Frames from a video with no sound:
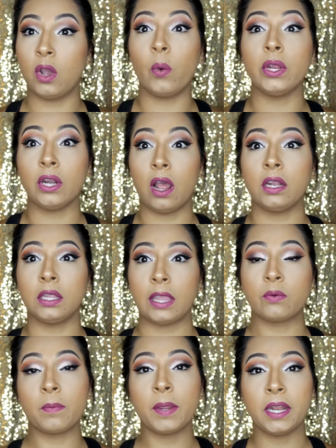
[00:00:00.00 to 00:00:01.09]
Going on,
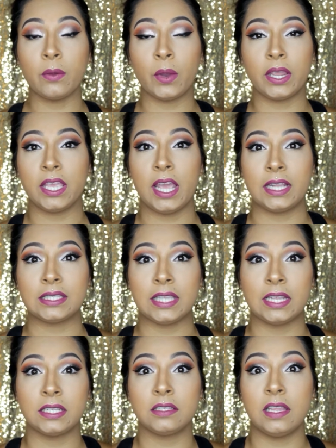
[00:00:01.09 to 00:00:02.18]
like repeating what he had
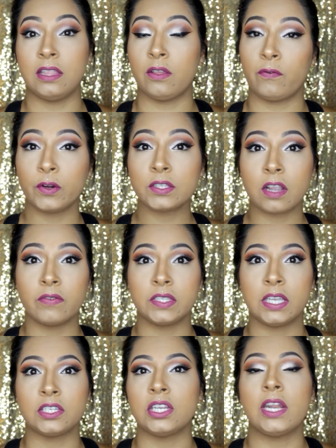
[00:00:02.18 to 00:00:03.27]
said in the first
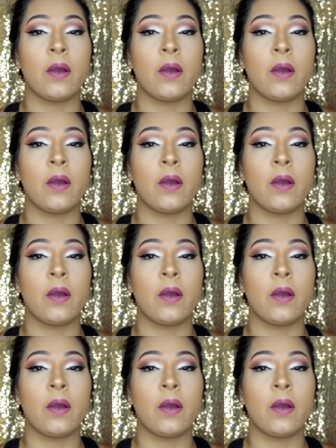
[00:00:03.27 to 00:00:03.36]
conversation.